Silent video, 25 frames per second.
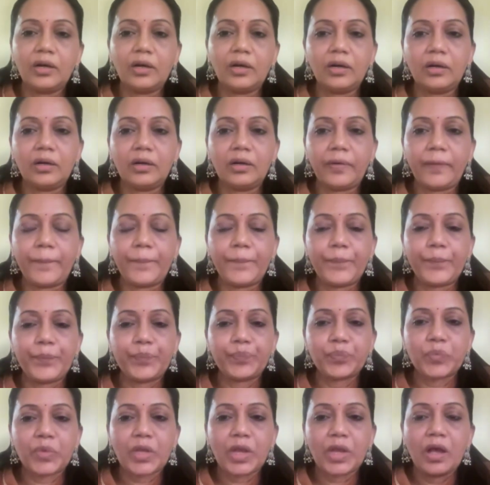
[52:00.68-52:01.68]

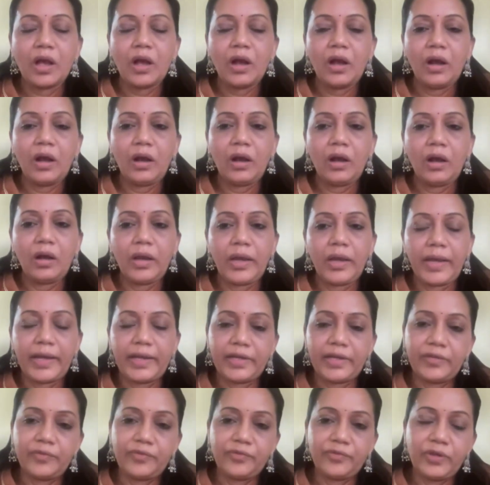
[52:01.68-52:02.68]
And
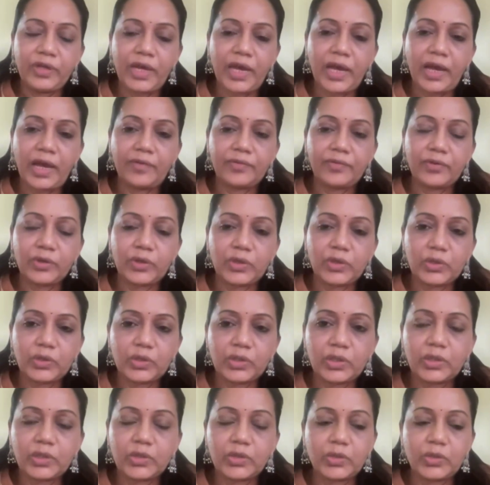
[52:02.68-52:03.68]
if we have to
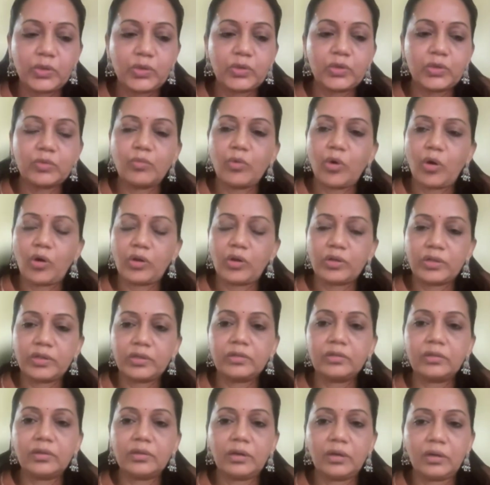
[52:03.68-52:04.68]
introduce
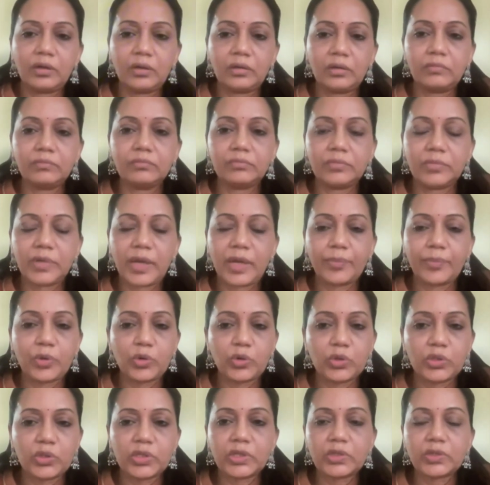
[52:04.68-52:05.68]
modern
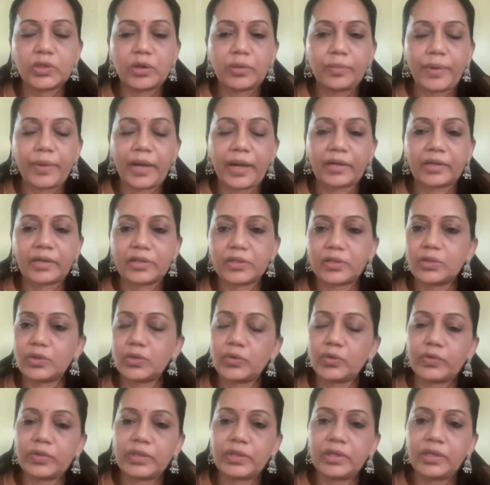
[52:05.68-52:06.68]
approaches or
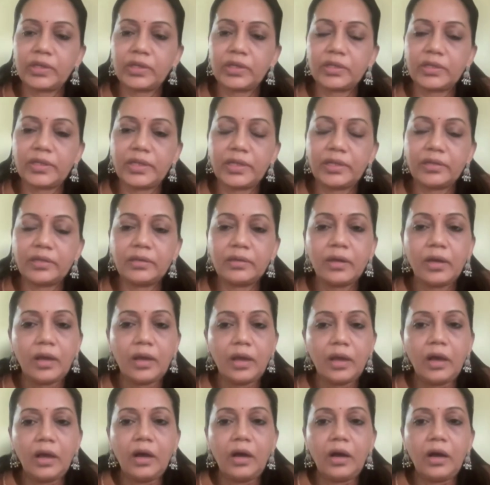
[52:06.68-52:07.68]
practices over there, then
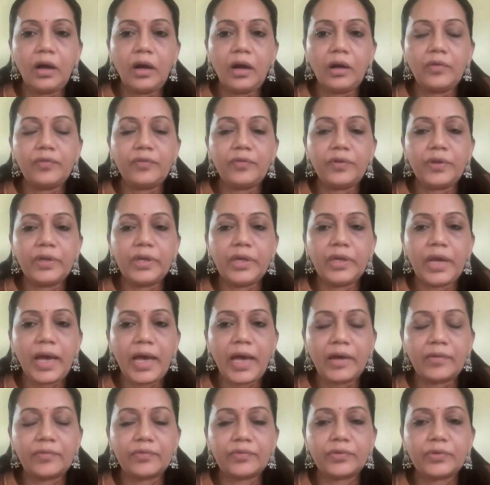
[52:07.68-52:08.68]
we
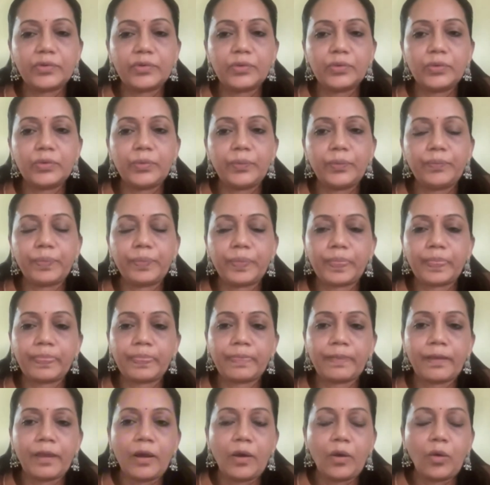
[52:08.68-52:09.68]
have
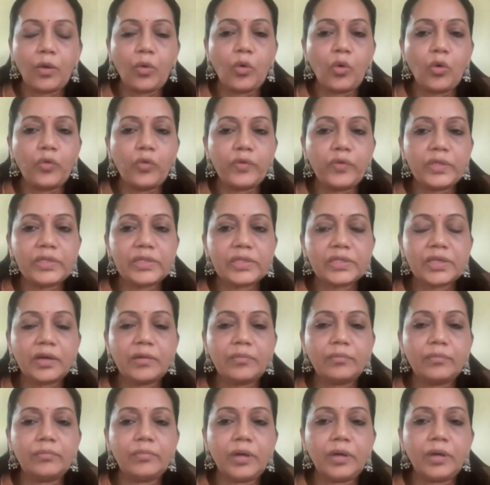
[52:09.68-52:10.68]
to go with
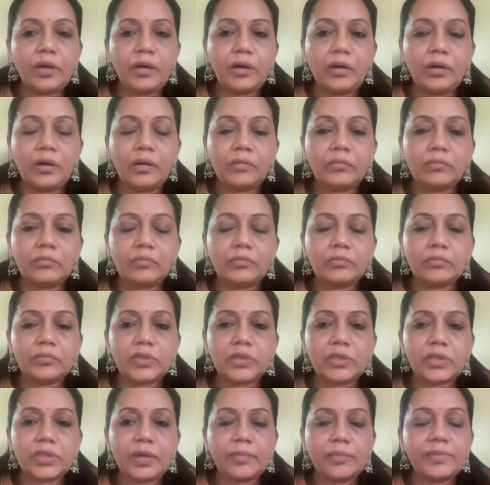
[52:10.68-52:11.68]
some
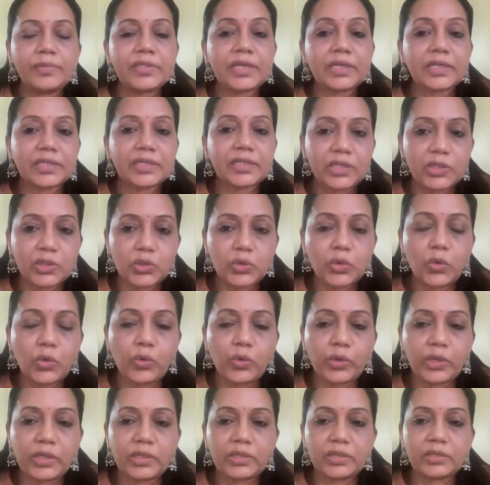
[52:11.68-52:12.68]
success
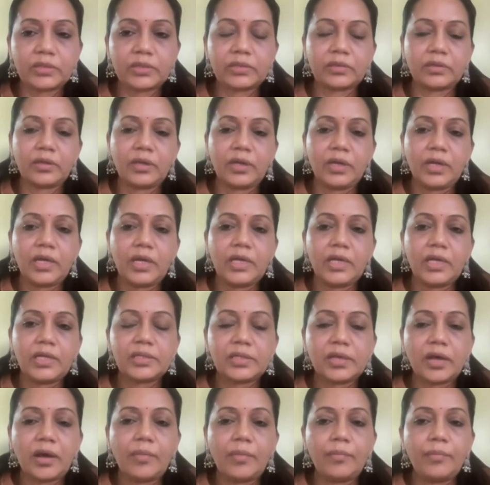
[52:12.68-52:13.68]
stories,
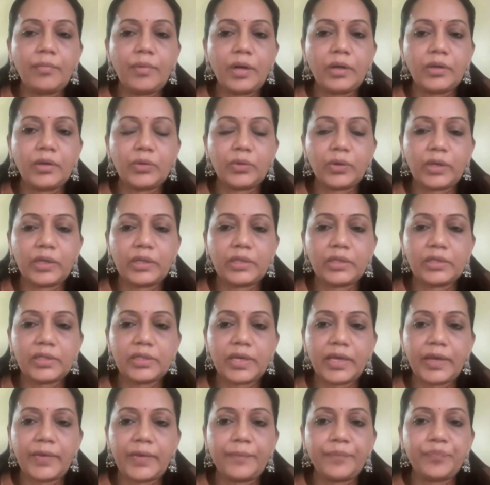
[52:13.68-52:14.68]
some you can
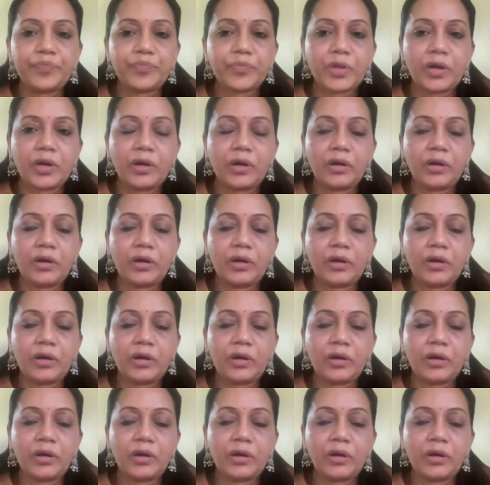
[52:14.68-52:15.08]
say